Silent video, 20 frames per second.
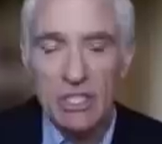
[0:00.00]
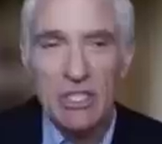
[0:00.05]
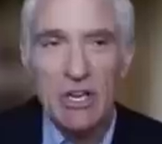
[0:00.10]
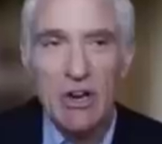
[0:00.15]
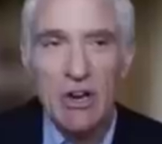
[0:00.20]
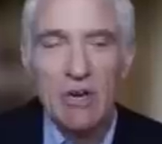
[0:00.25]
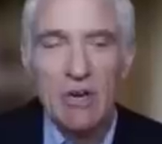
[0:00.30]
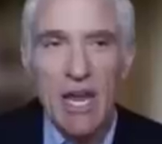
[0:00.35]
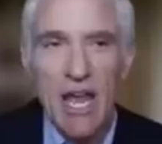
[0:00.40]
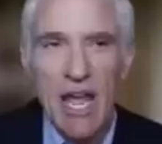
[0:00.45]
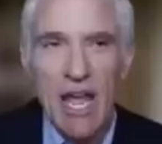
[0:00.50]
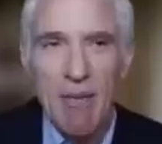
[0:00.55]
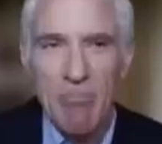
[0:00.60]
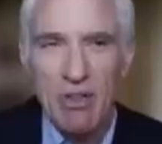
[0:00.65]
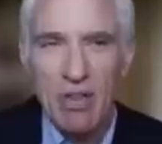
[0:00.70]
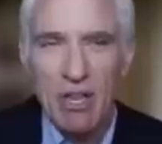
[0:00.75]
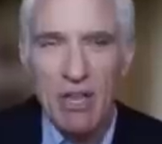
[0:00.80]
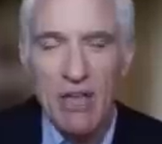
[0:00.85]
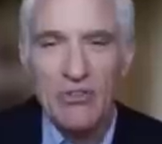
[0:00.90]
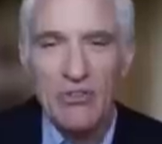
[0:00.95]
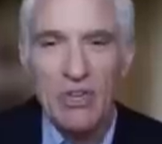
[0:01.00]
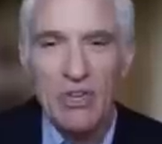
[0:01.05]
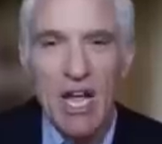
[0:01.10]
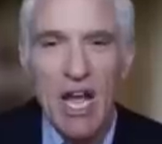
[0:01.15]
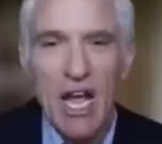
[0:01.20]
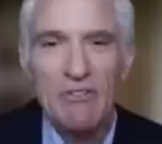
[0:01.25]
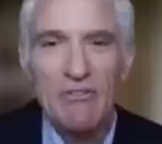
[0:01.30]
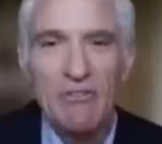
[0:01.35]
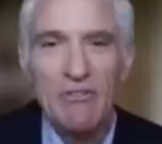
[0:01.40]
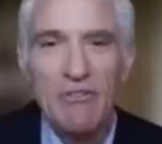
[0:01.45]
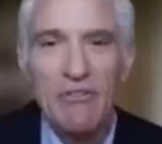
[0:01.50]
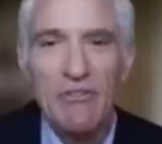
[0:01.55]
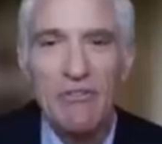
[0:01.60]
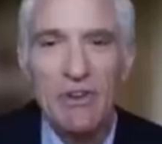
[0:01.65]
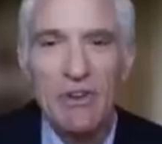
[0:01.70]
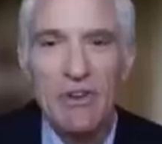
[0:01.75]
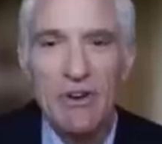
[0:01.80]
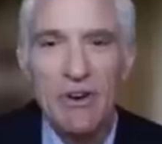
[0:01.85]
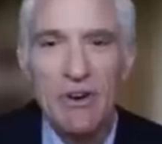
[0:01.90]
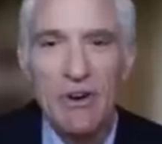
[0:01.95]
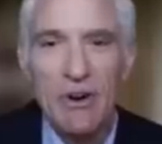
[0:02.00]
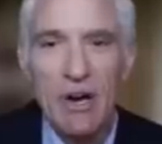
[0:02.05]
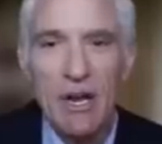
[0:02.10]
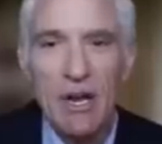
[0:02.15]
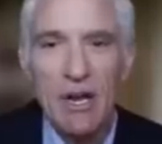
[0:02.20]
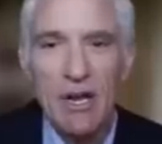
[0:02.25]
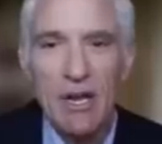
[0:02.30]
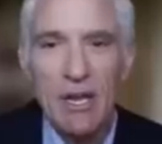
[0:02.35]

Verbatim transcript: and they're capitalizing on fear,